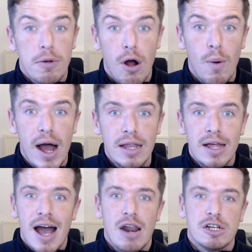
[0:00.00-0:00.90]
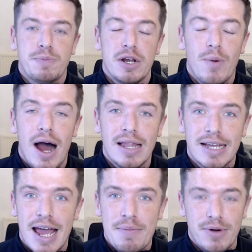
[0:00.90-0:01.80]
Hope you're all well. I know it's been a while
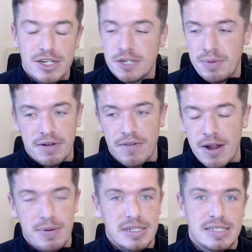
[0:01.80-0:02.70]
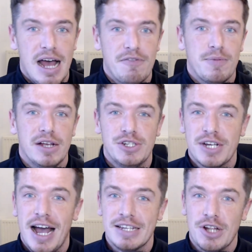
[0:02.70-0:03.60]
again, but it's just been a very busy time for me, as
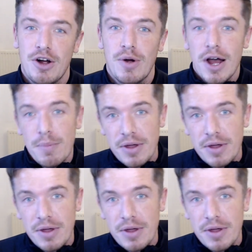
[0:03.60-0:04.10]
you guys know.